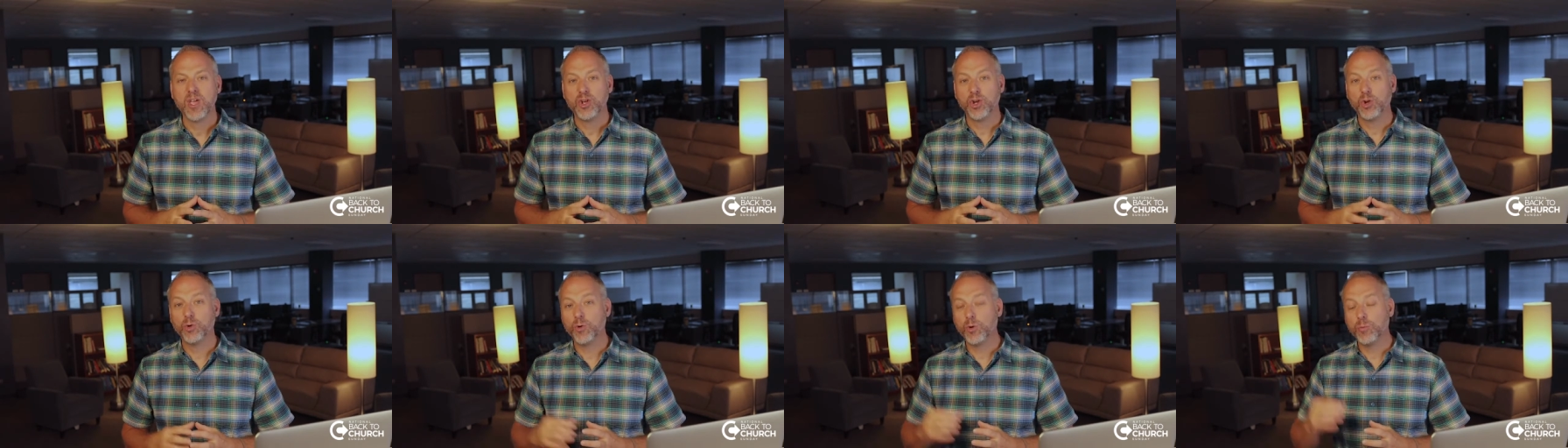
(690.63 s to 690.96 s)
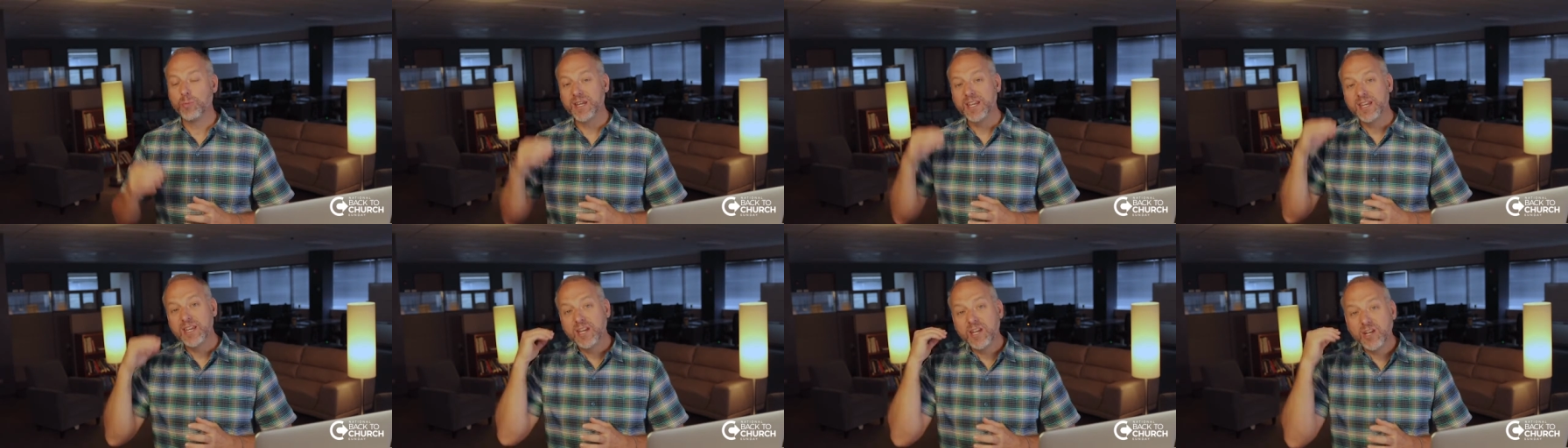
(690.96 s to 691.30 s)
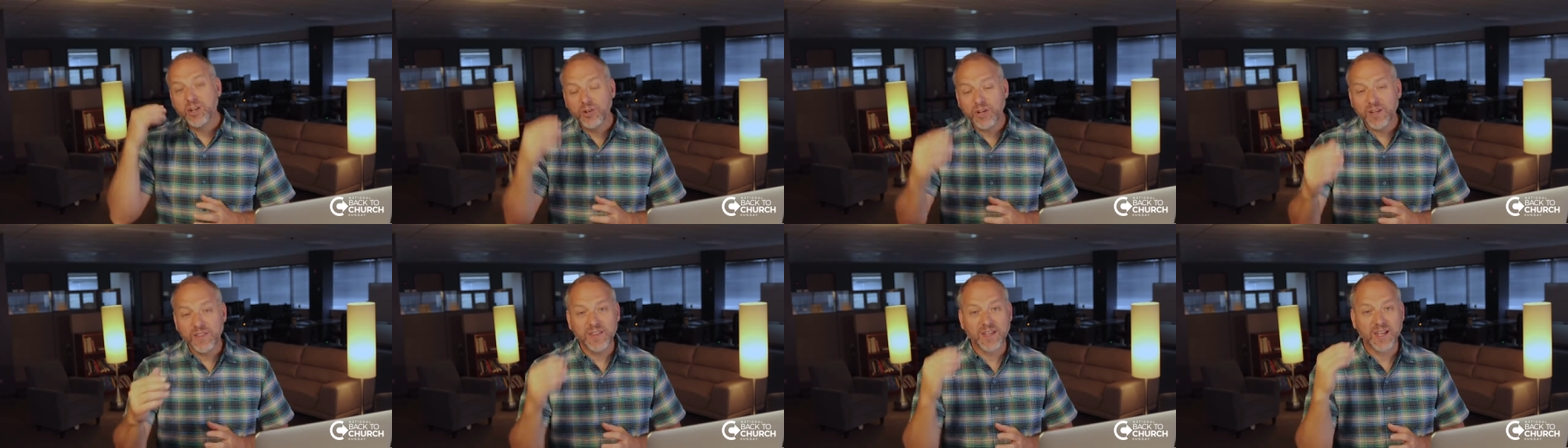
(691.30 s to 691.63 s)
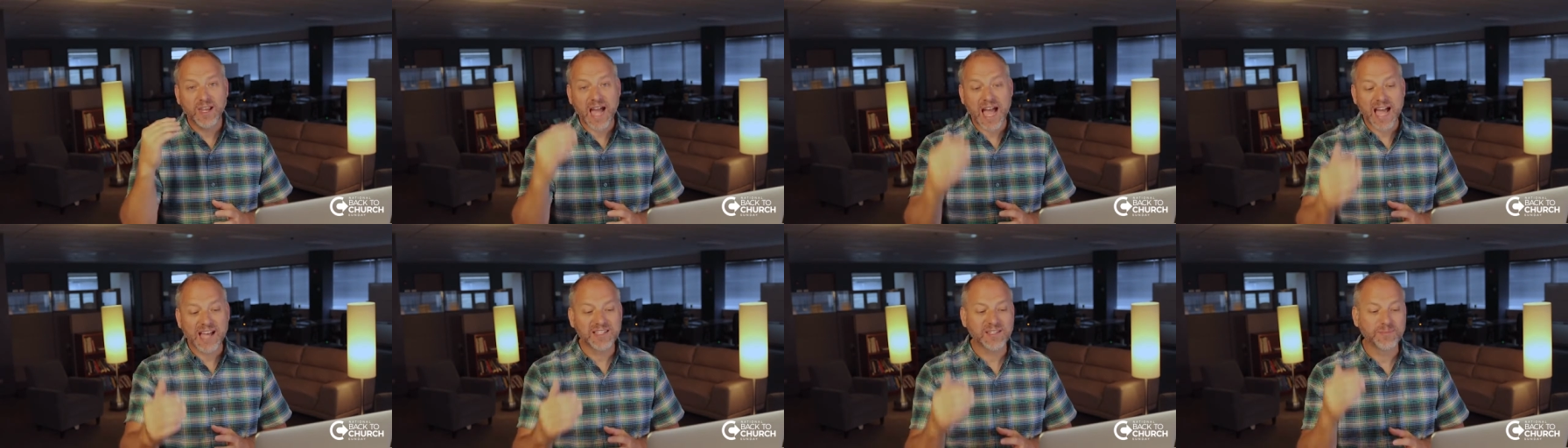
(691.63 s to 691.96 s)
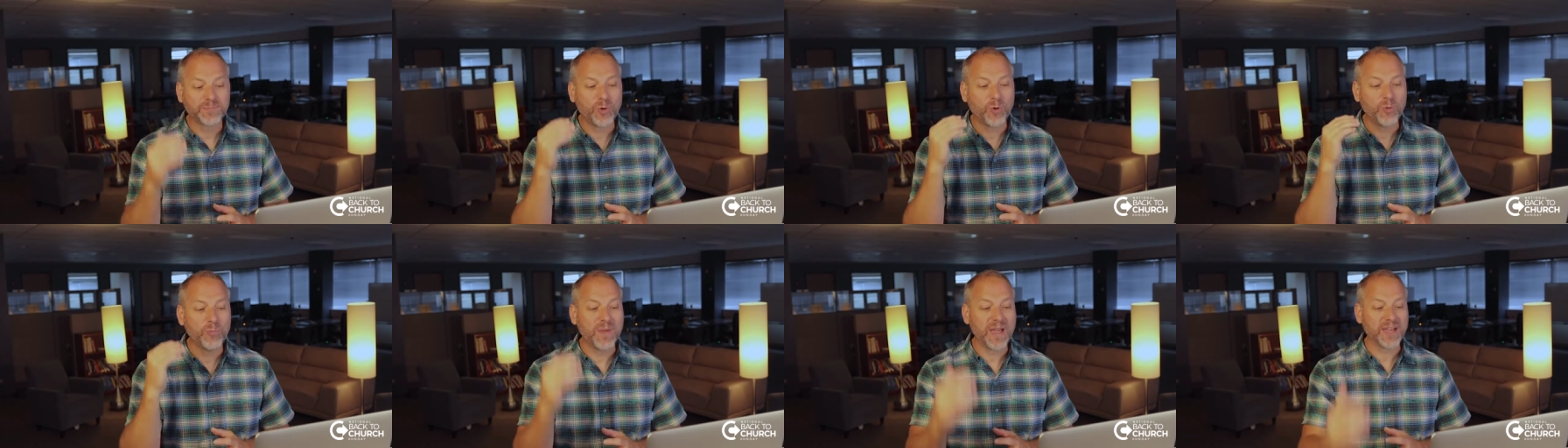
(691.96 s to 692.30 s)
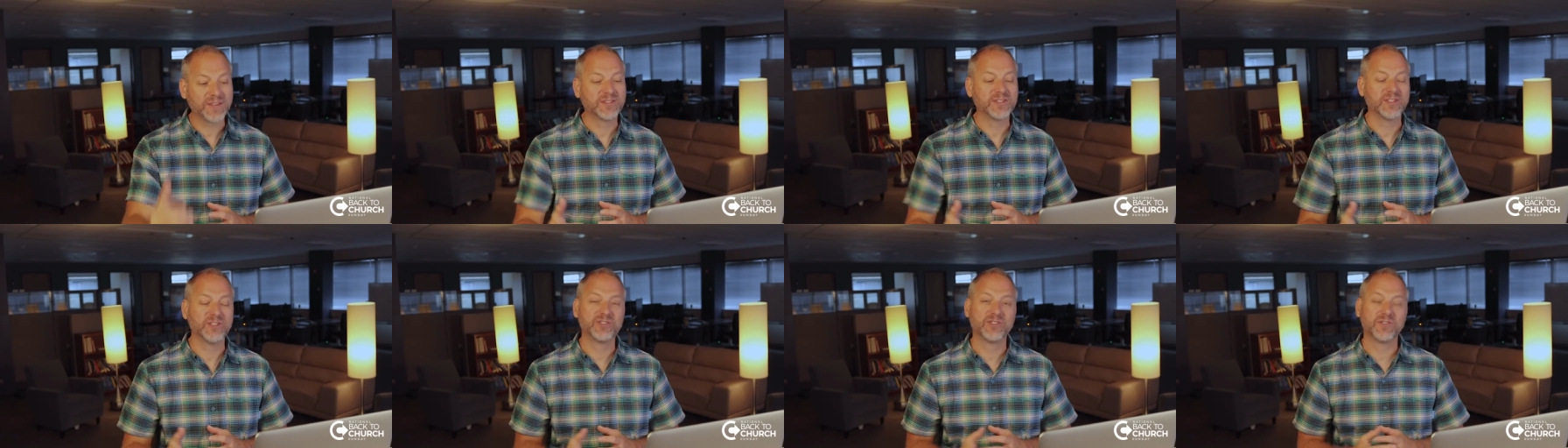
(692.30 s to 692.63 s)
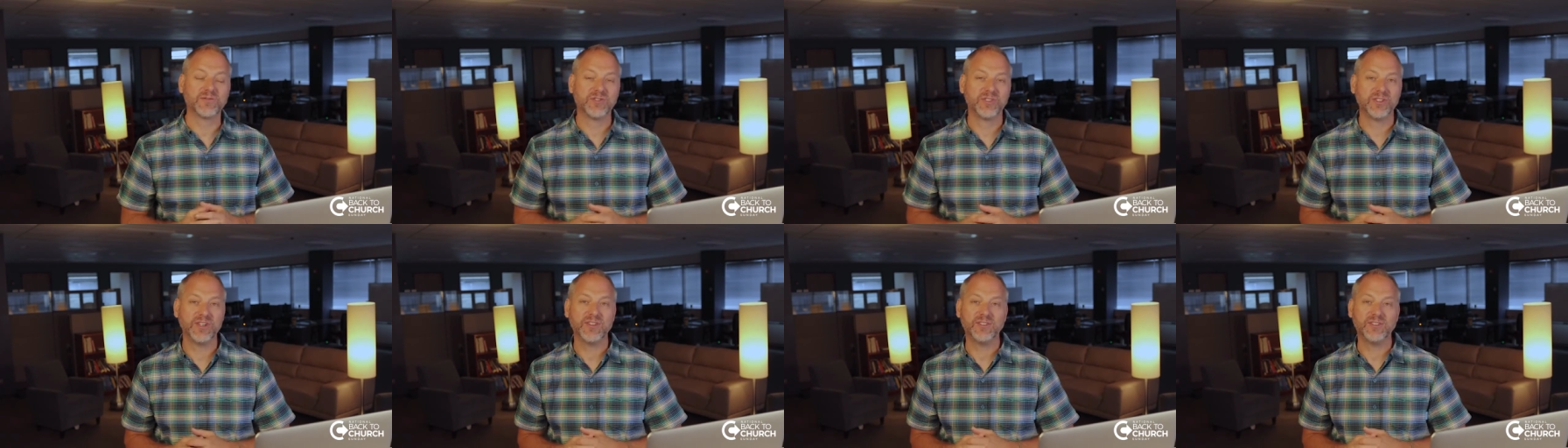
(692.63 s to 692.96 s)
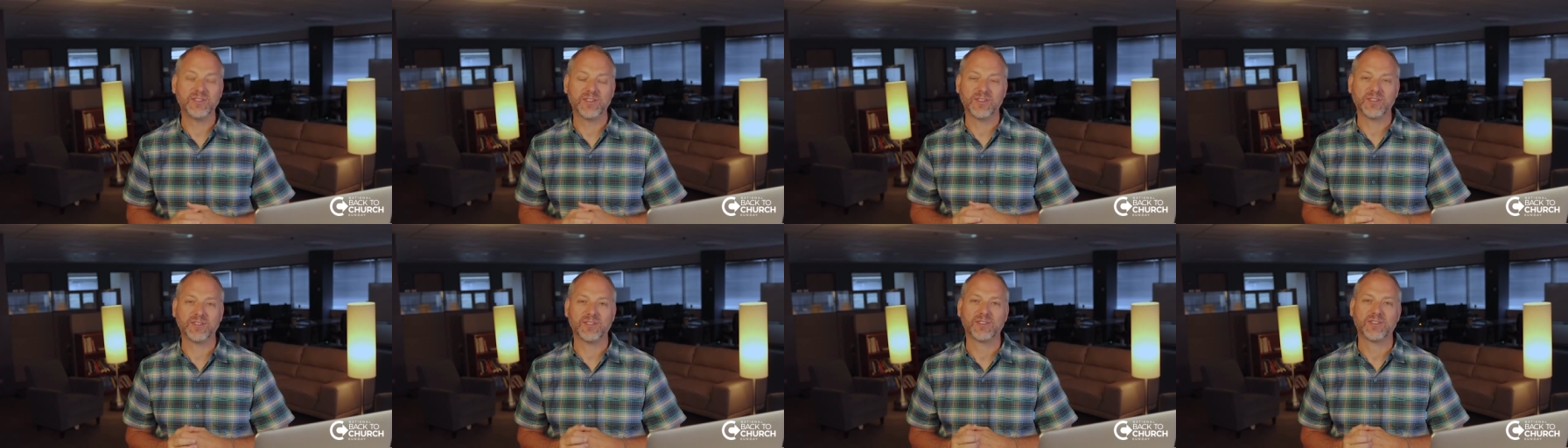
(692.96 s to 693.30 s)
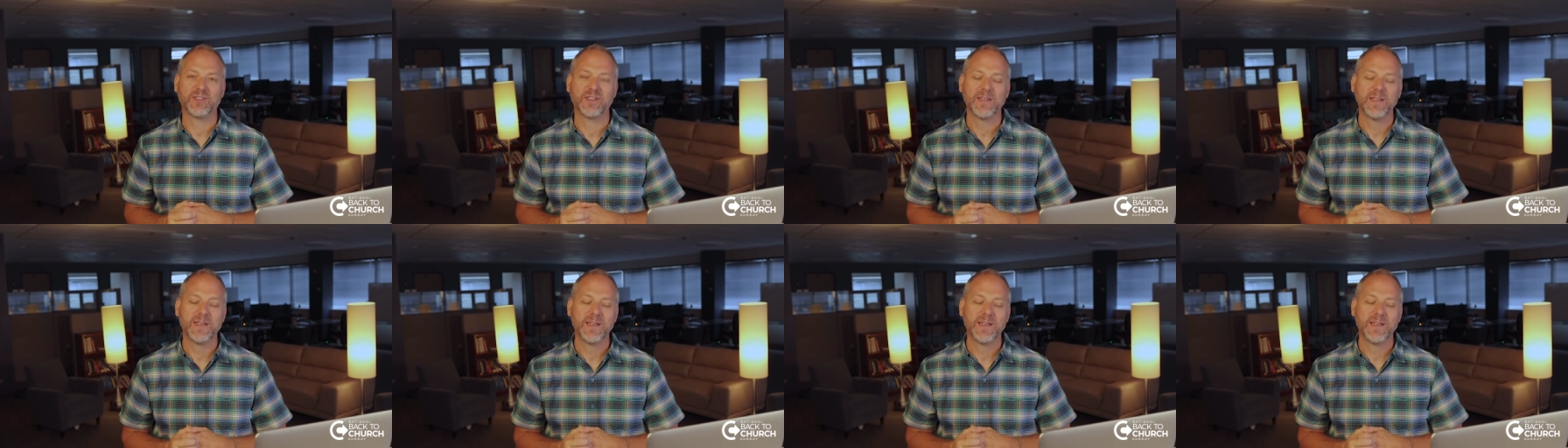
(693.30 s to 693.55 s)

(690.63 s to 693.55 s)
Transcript: who will be hearing the gospel message of Jesus.